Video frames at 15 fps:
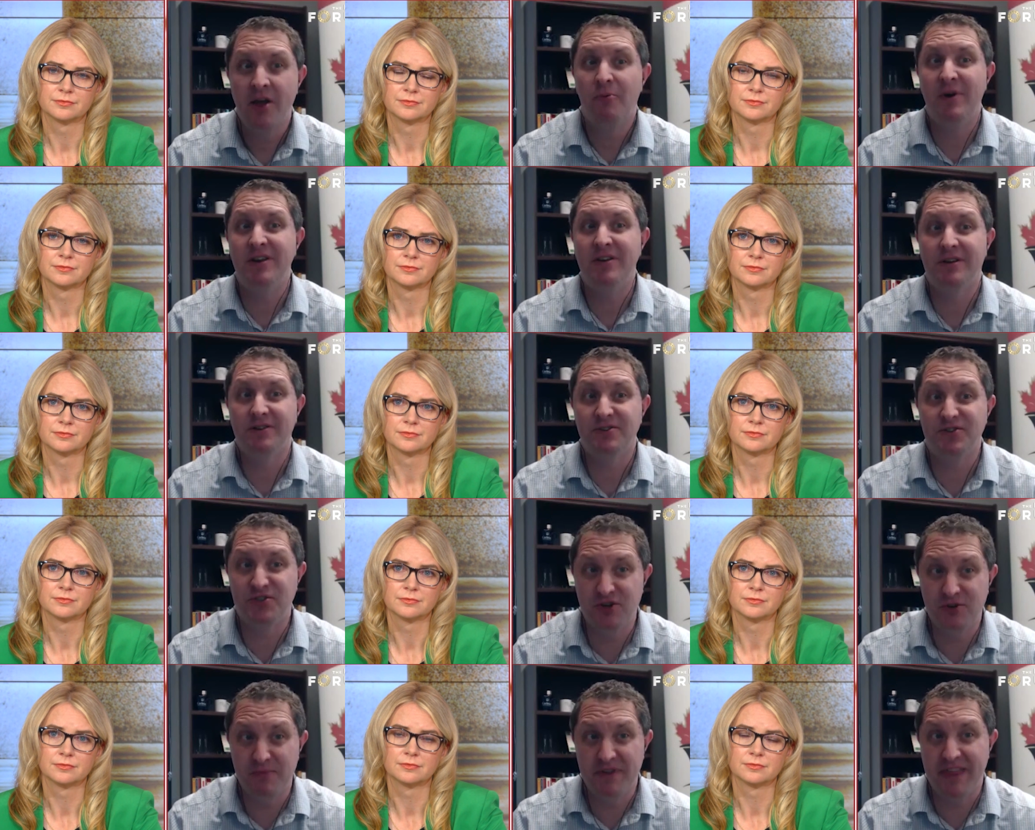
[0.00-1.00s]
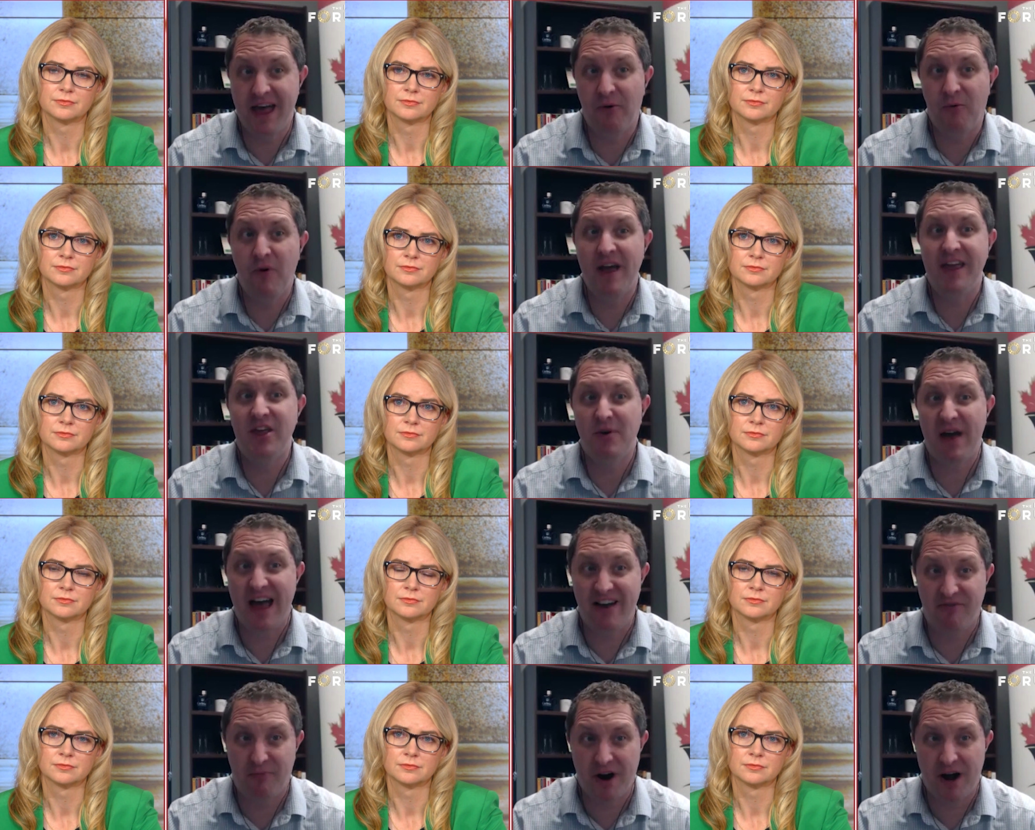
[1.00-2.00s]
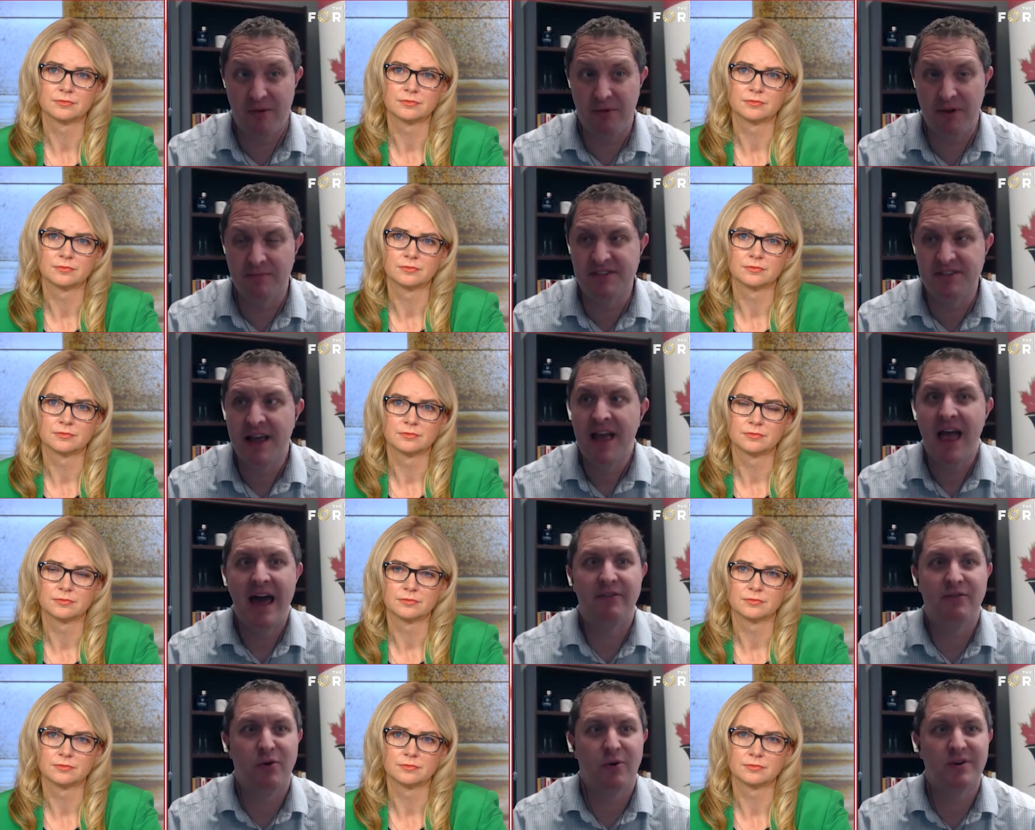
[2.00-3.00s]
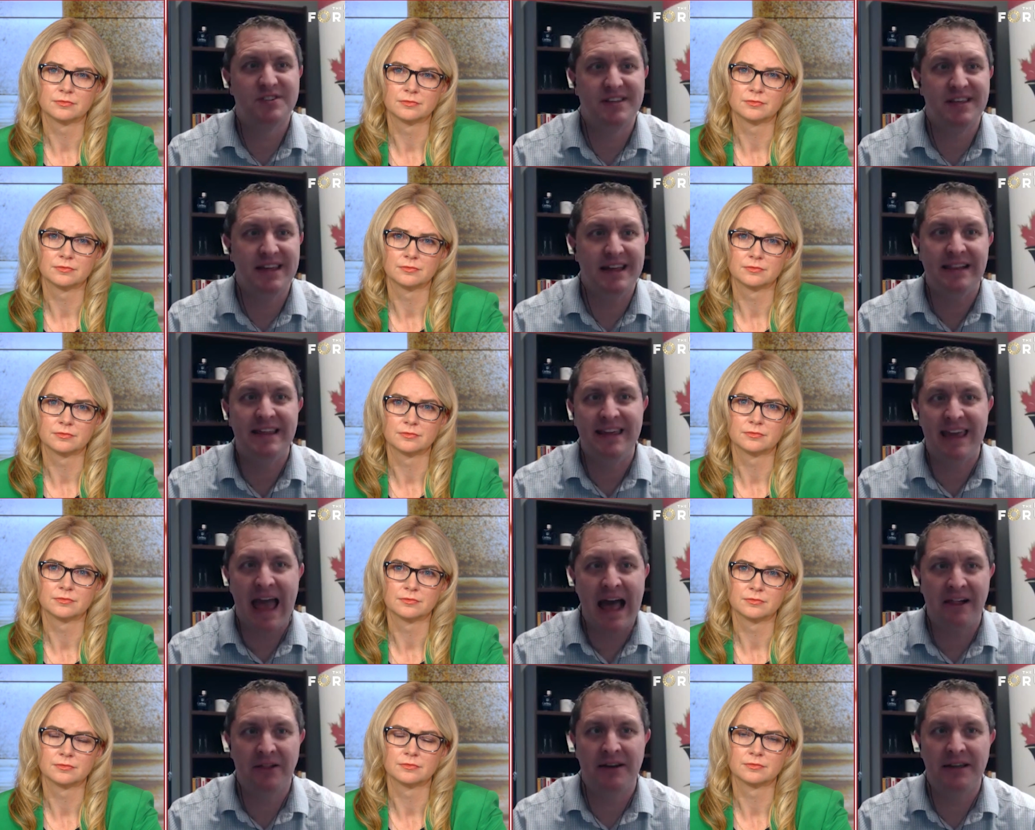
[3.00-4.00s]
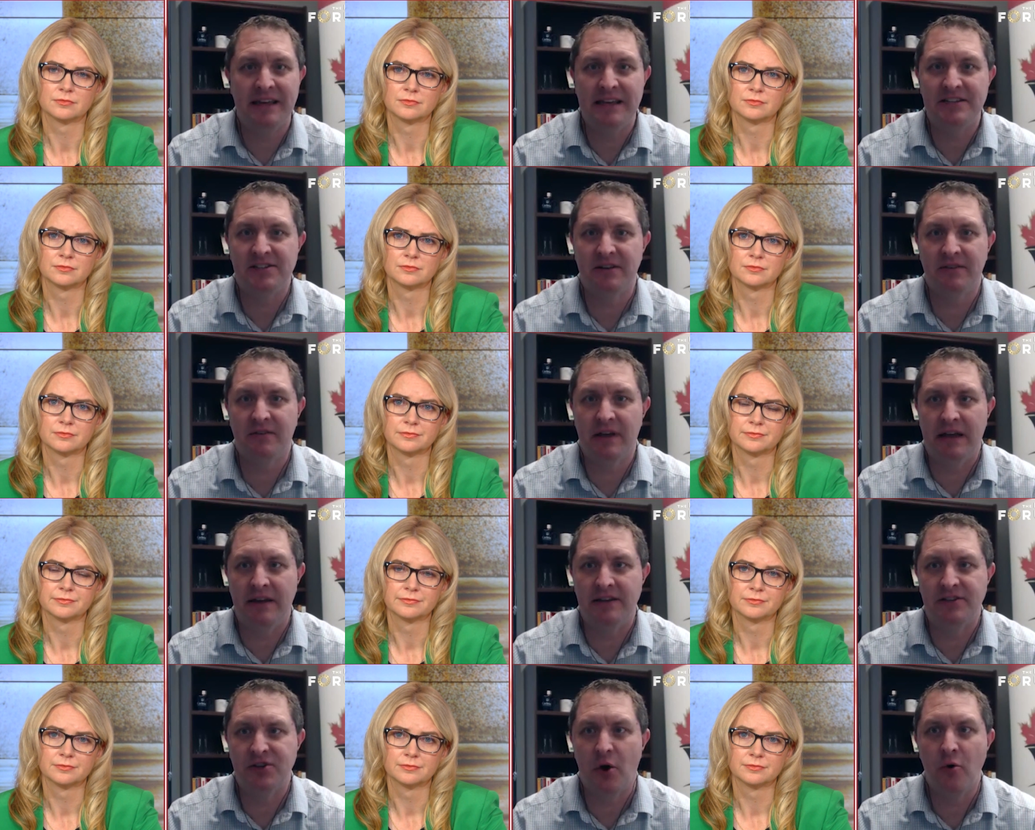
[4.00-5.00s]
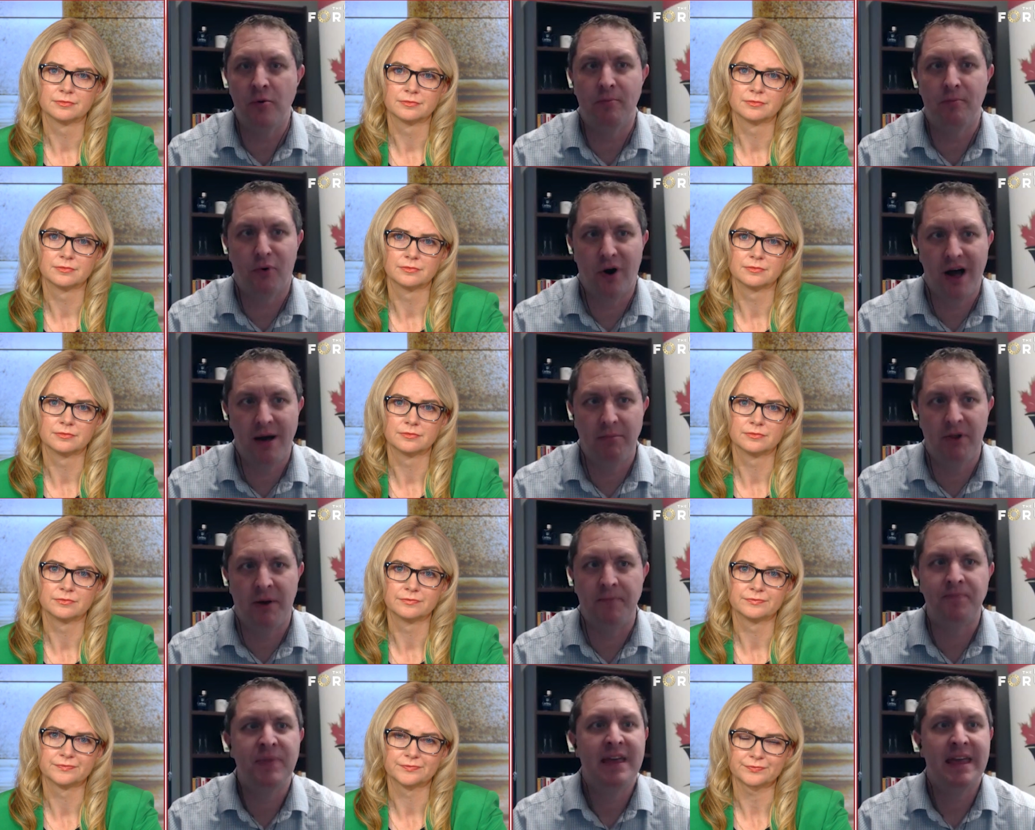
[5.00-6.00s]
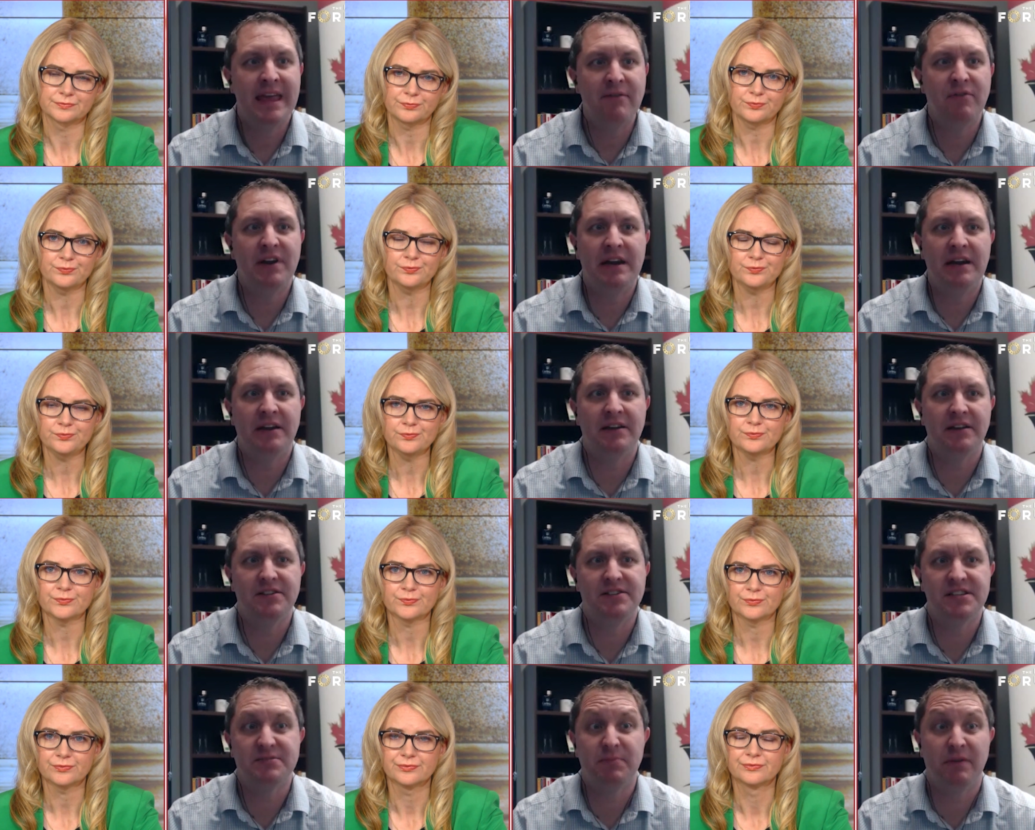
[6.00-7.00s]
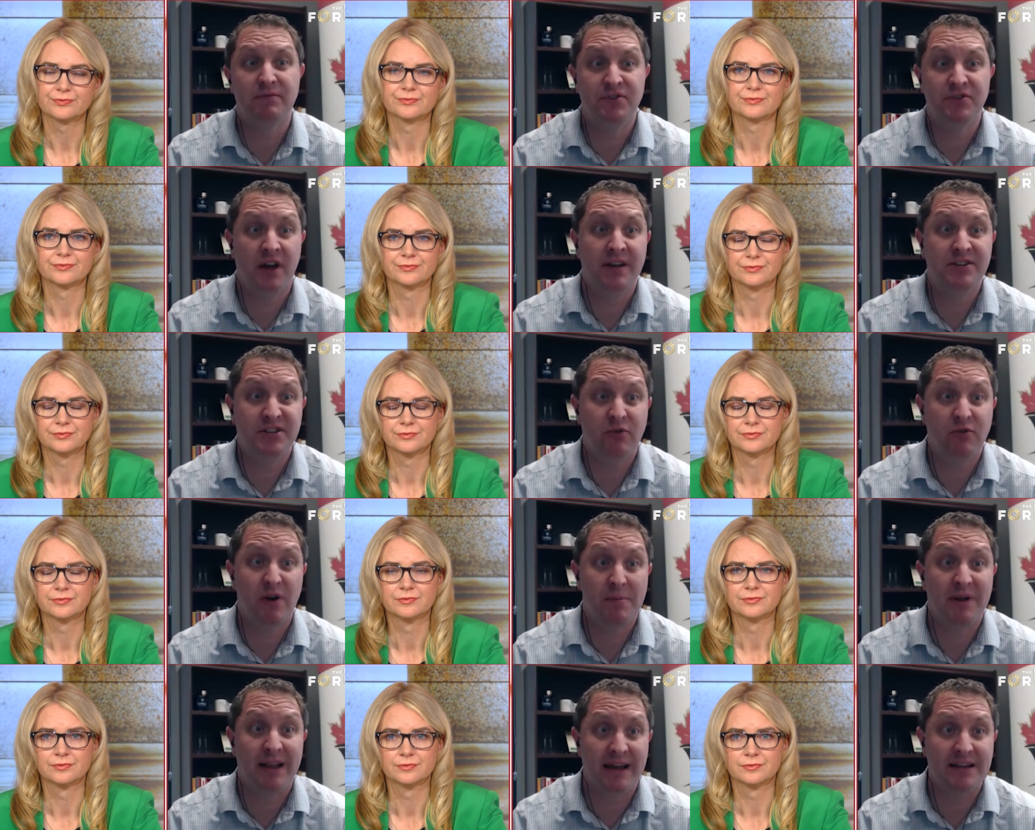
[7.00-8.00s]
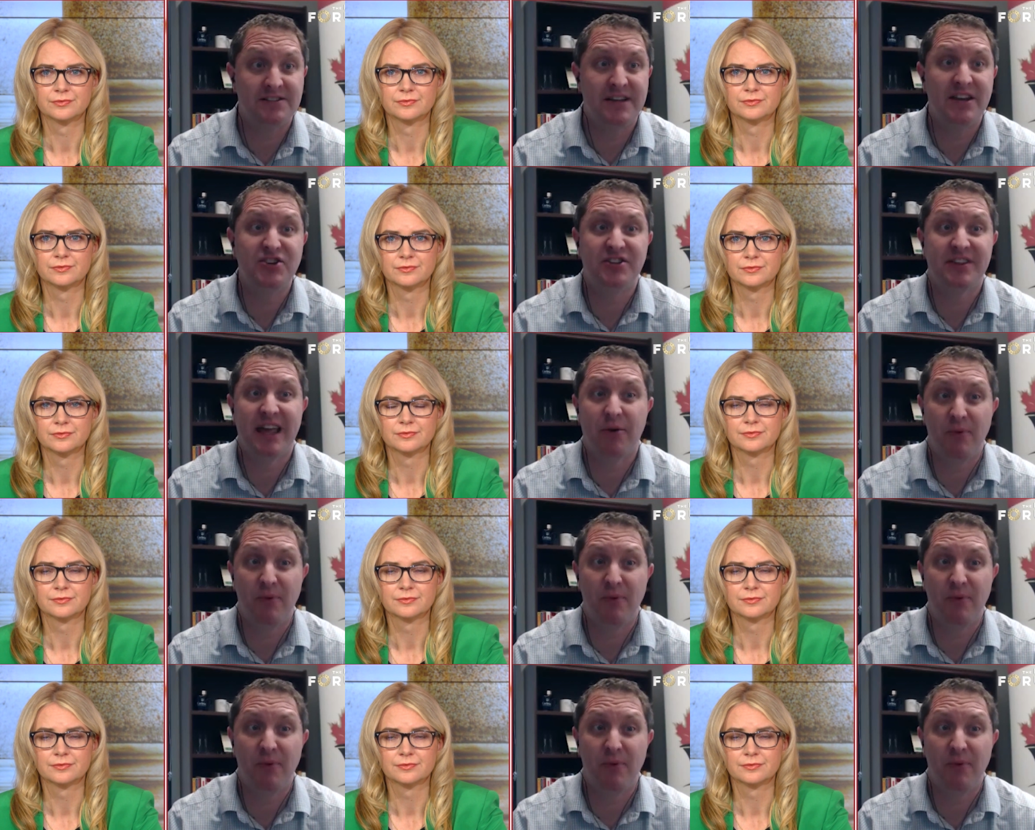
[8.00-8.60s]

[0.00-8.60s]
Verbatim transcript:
Speaker 1: When you consume it that way, you have problems. And of course, the illegality is a, its own problem. Even in a system of uh, decriminalization like